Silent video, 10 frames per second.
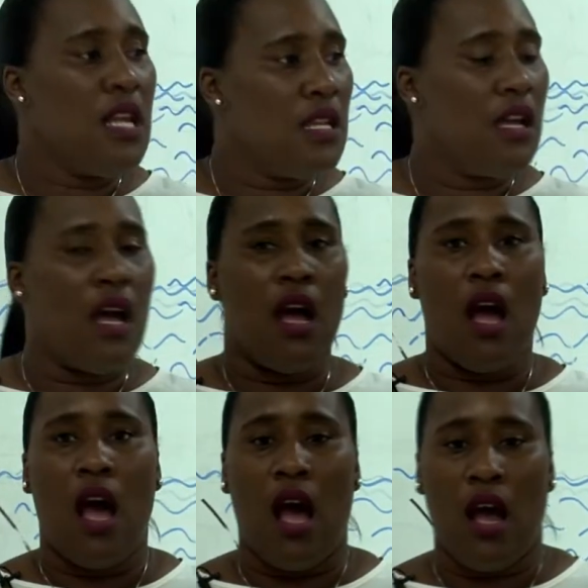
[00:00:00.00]
In
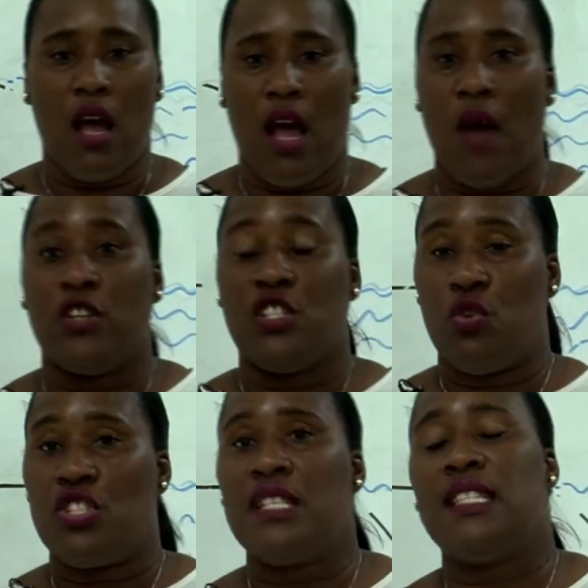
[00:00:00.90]
our
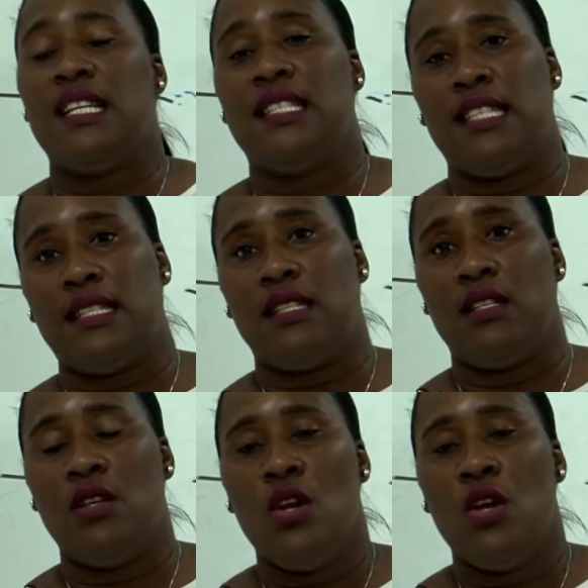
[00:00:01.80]
social studies lesson,